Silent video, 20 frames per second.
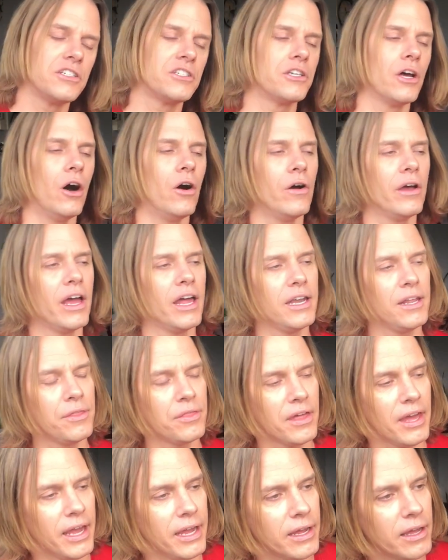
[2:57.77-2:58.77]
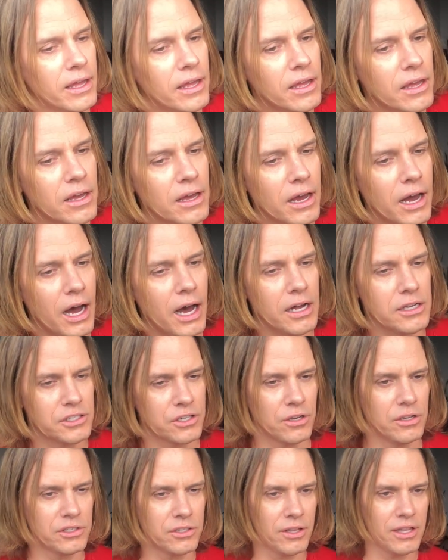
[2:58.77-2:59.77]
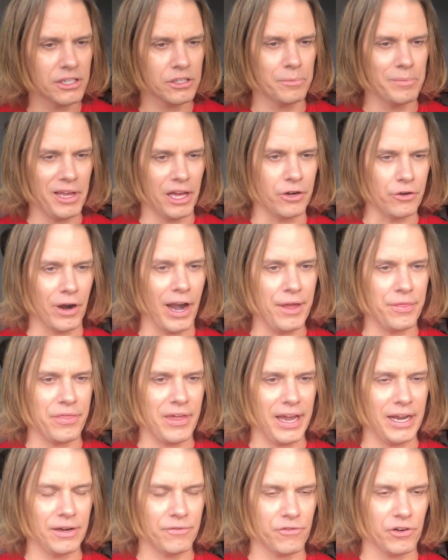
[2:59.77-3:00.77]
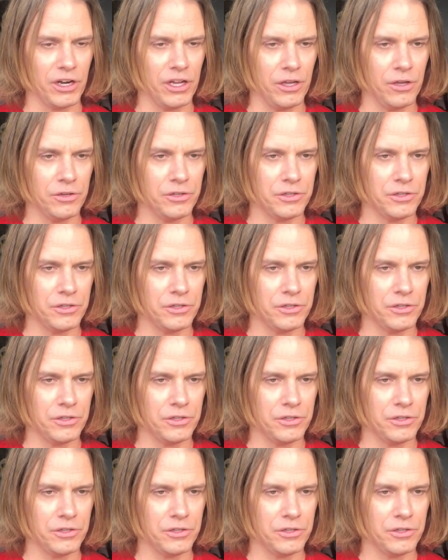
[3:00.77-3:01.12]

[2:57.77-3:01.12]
So anything, so this will be a great thing for you